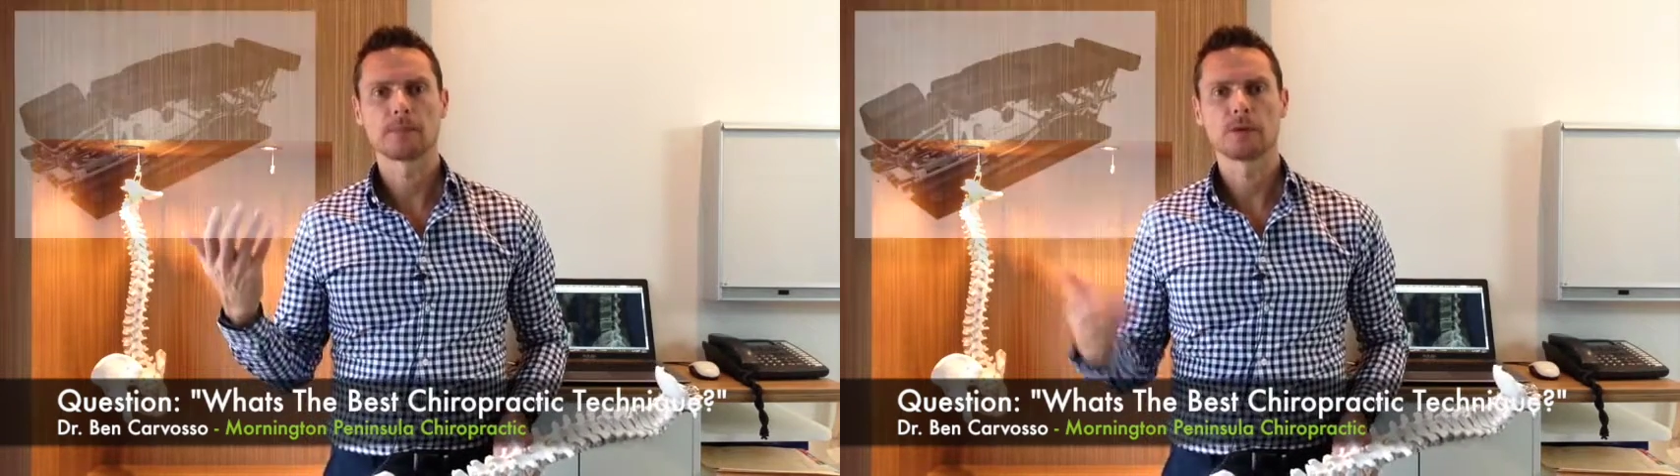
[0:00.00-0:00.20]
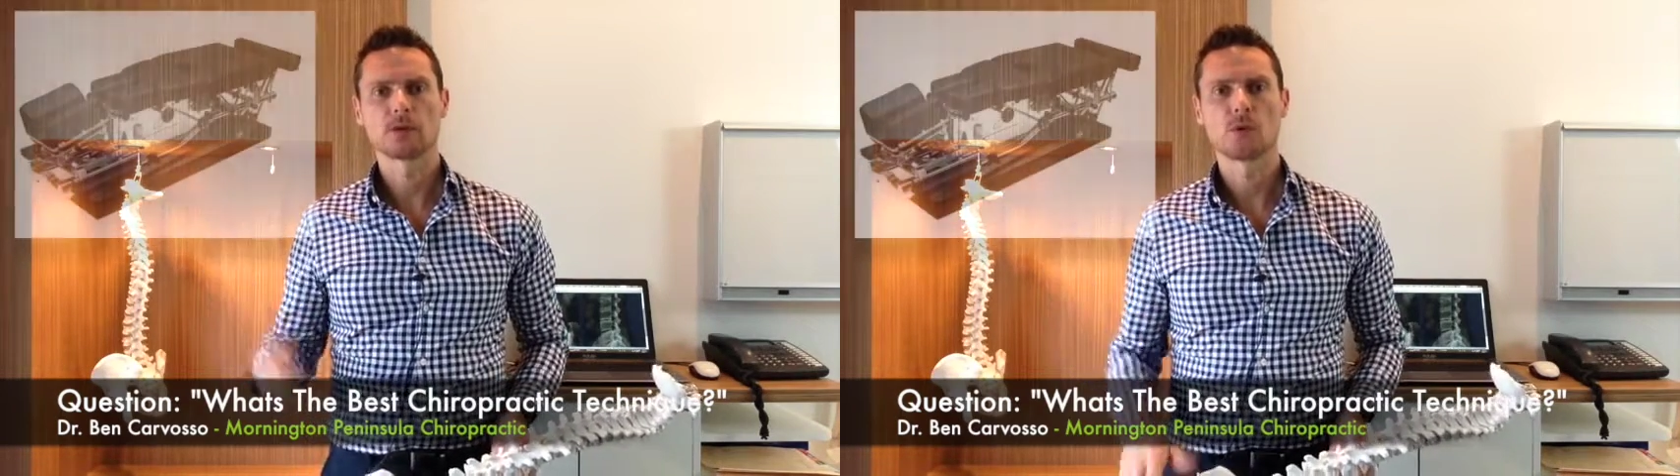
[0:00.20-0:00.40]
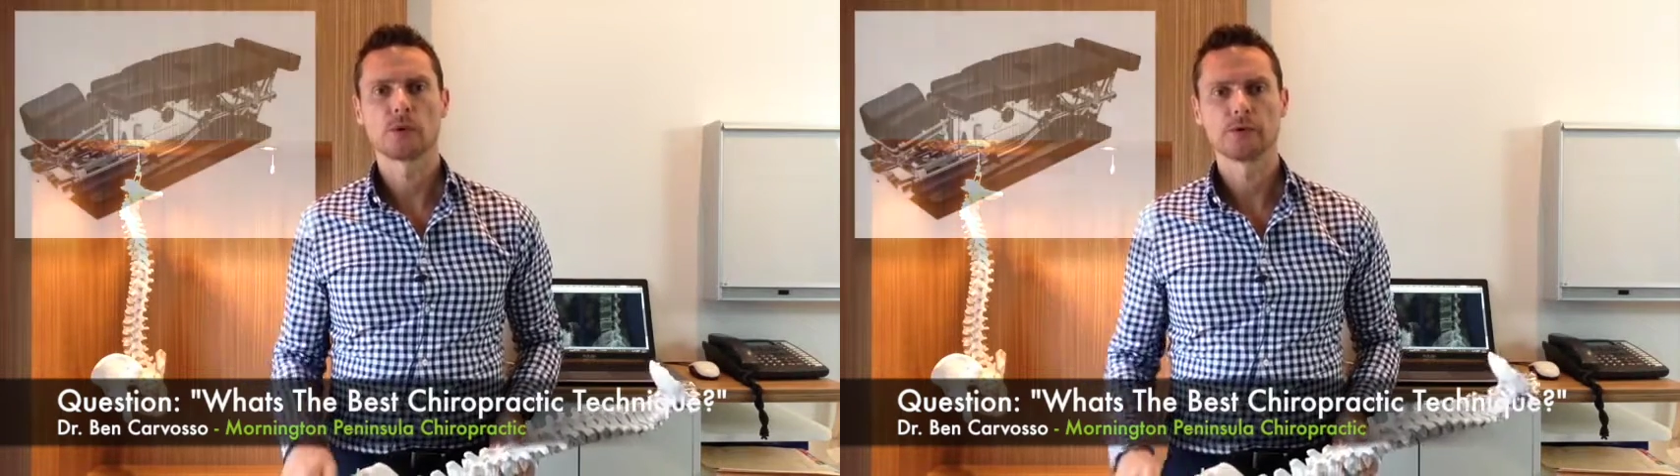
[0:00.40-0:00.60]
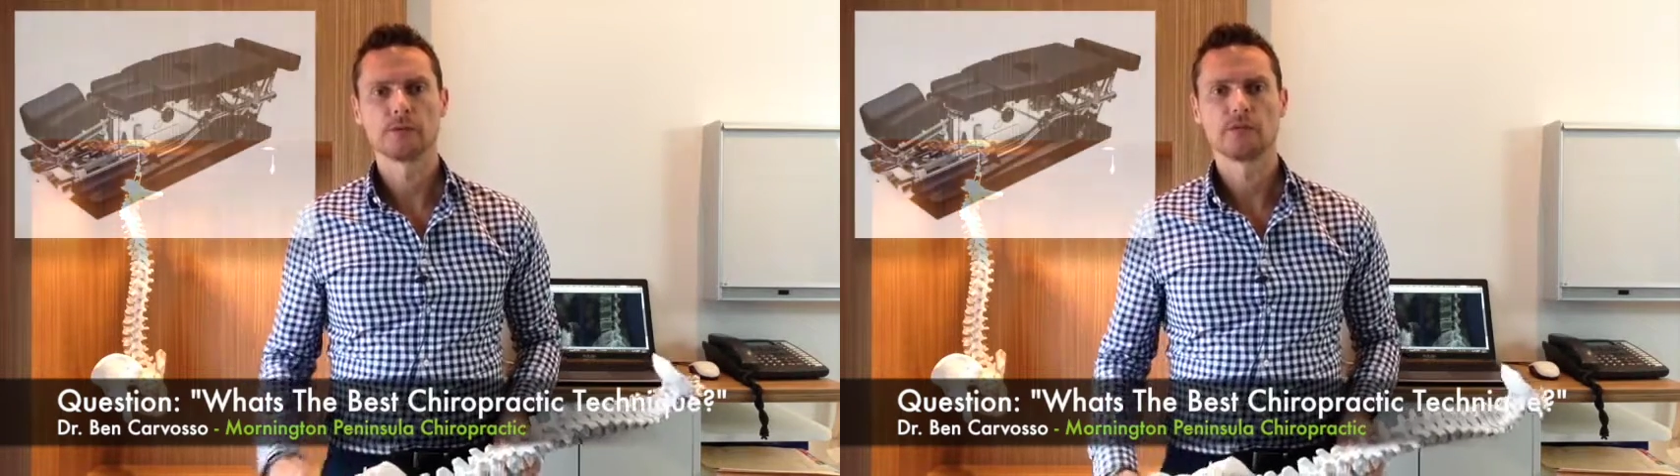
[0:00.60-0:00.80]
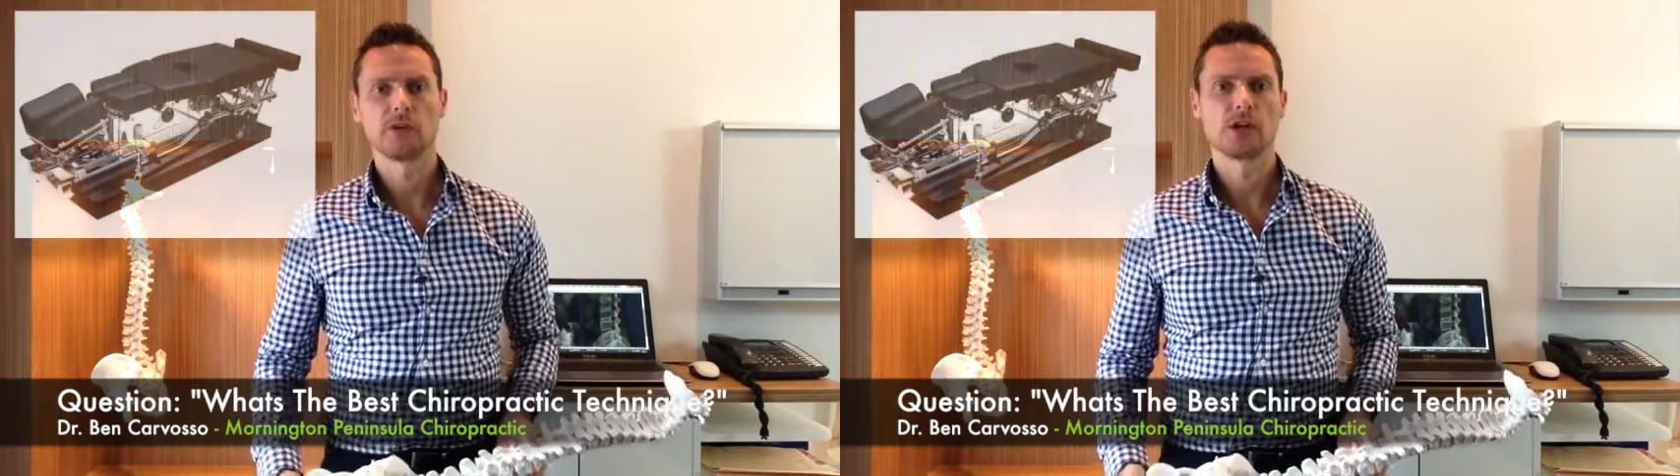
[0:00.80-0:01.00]
in the corner of
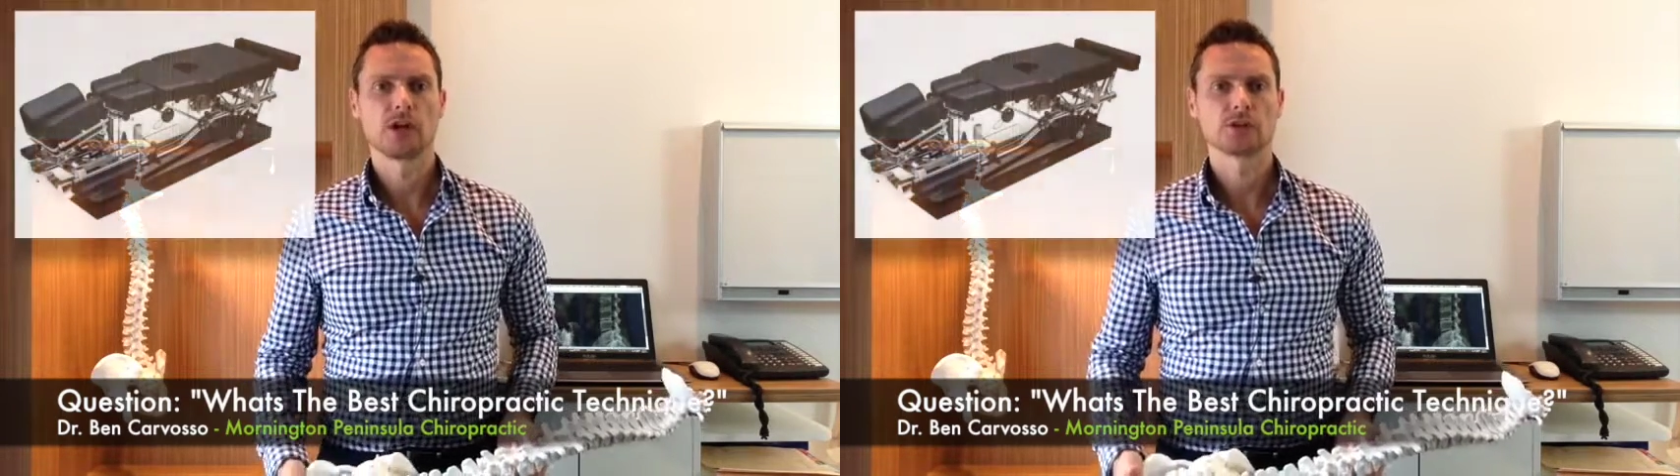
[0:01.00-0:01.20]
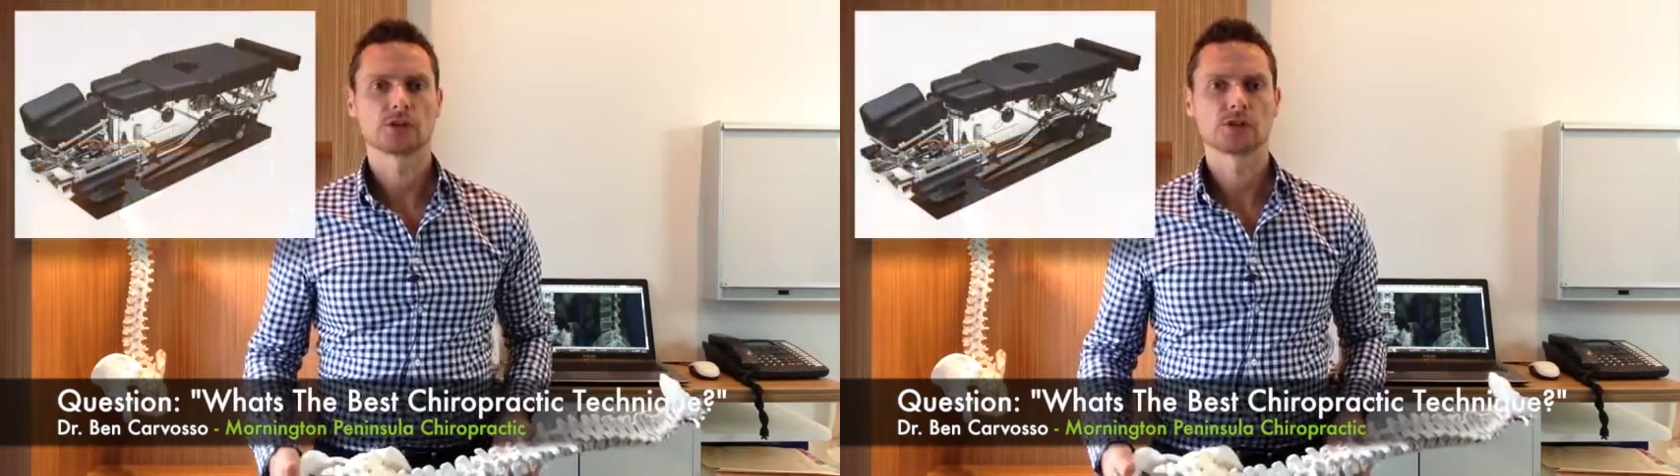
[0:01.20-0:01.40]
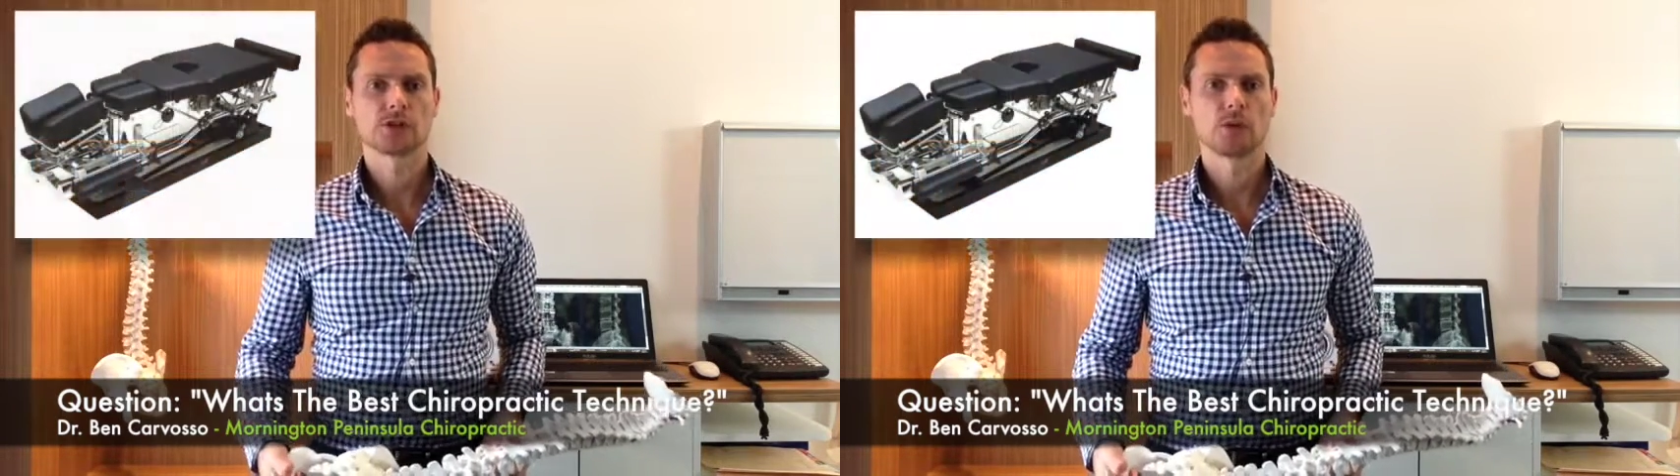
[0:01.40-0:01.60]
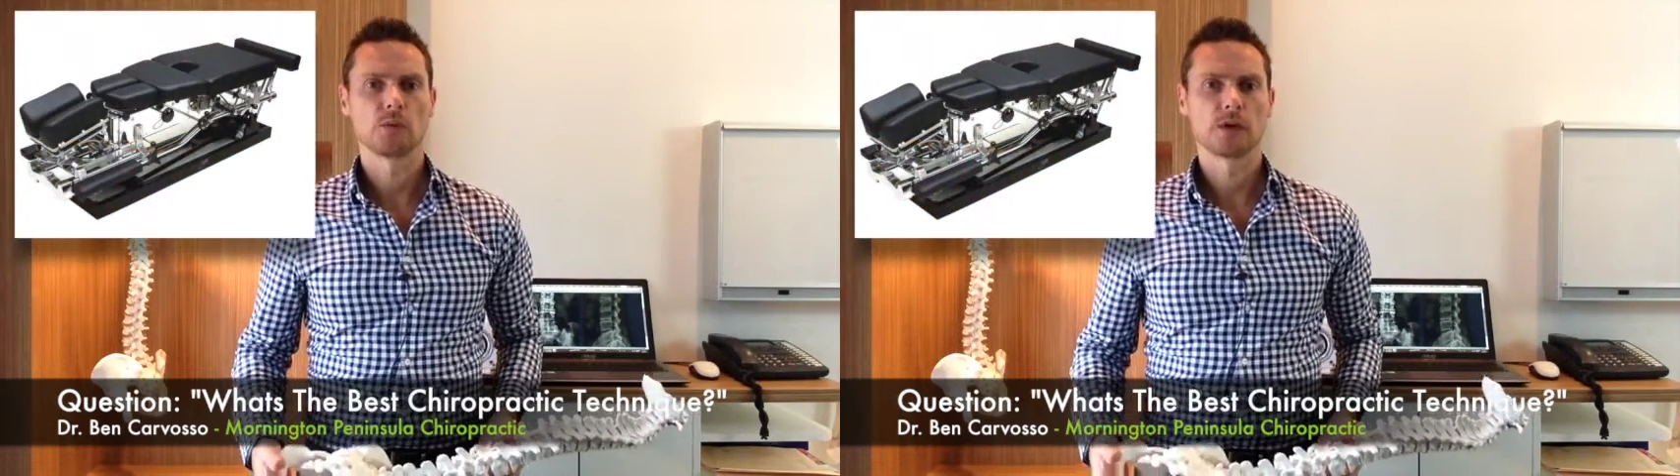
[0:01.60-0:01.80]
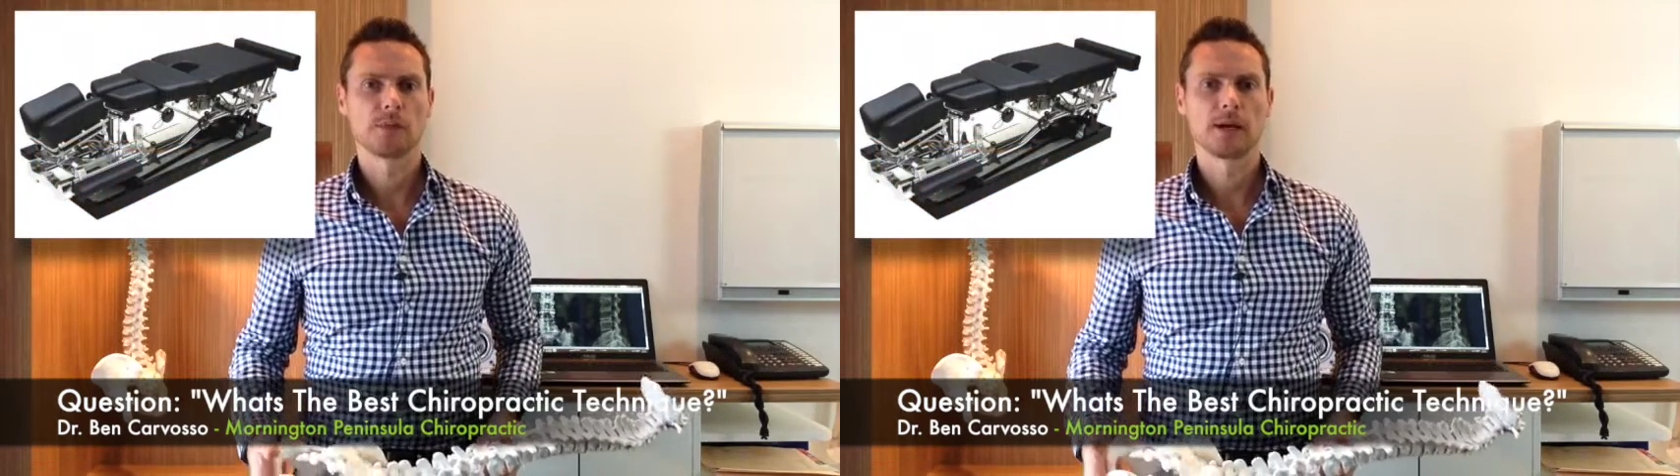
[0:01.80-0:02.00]
the video to show you
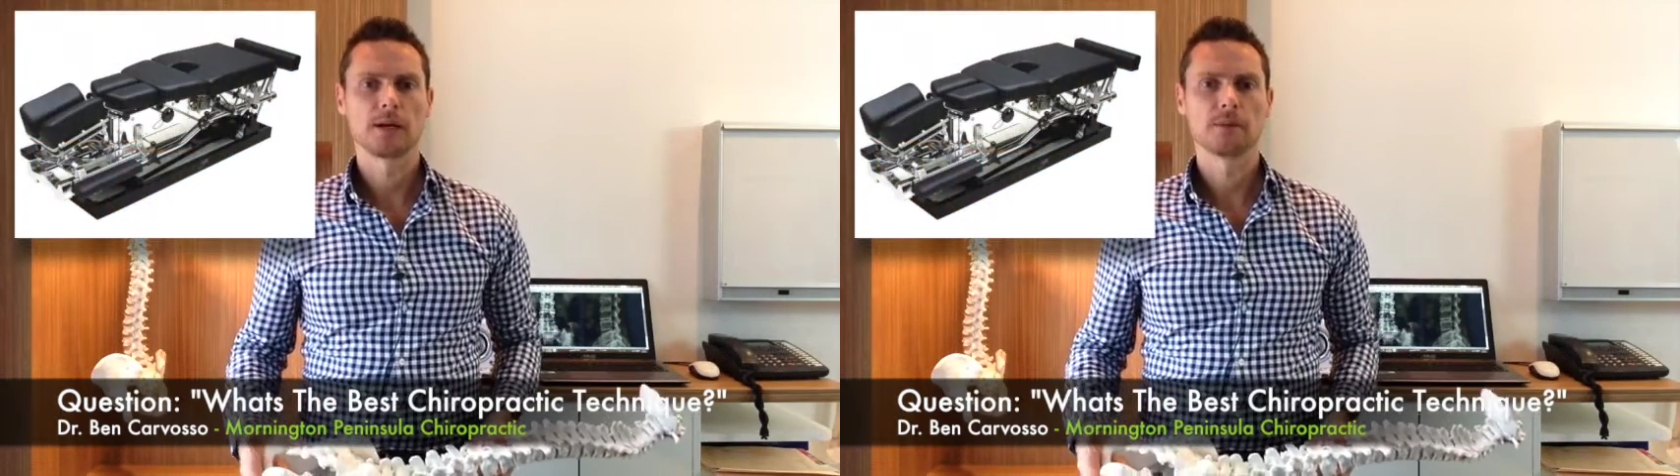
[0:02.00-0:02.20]
what I mean.